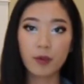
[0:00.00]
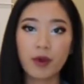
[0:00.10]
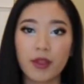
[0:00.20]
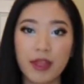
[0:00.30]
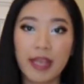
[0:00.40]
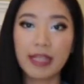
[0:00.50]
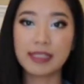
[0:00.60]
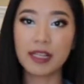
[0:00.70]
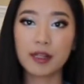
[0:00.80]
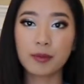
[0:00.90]
it with a
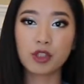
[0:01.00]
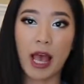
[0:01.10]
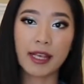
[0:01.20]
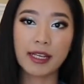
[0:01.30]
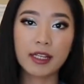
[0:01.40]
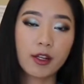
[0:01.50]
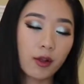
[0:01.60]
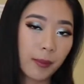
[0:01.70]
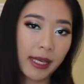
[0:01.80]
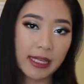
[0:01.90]
denim jacket,
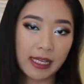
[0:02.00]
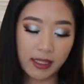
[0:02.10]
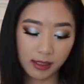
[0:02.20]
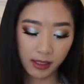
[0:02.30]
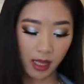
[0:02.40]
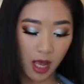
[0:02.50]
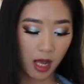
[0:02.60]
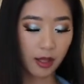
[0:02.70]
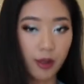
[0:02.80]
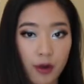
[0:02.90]
it'll make it
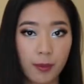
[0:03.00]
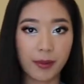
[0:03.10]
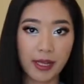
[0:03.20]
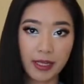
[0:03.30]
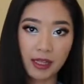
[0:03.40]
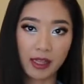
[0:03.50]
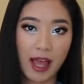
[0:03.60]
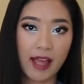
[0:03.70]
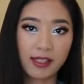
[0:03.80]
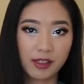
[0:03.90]
a little bit
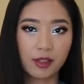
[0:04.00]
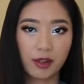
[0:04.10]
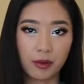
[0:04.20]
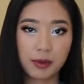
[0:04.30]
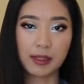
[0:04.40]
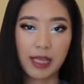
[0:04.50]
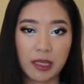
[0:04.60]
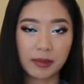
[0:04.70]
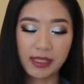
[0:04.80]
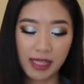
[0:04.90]
less, you know,
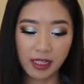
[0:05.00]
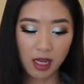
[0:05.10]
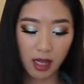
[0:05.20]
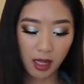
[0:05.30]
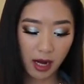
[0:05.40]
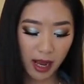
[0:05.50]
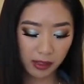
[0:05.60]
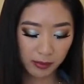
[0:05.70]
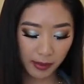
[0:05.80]
same skin color as